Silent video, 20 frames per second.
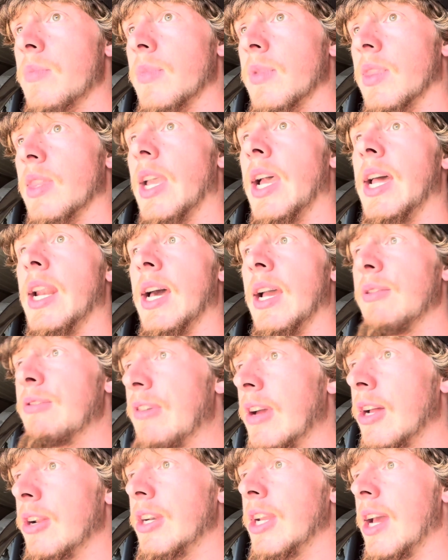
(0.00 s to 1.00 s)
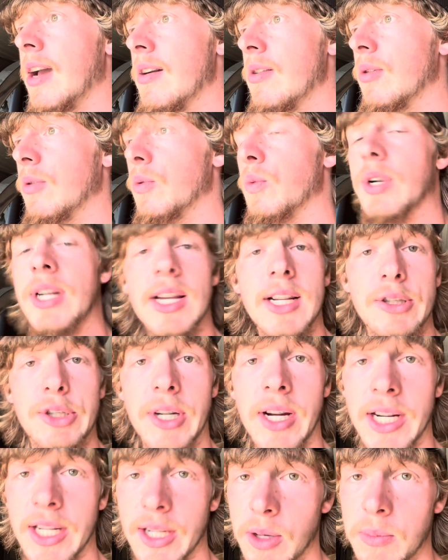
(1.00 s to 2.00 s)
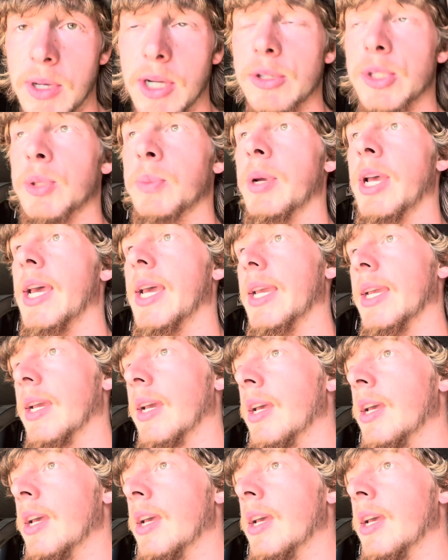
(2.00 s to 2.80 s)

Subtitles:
that I found out when I tried to go mow some hay.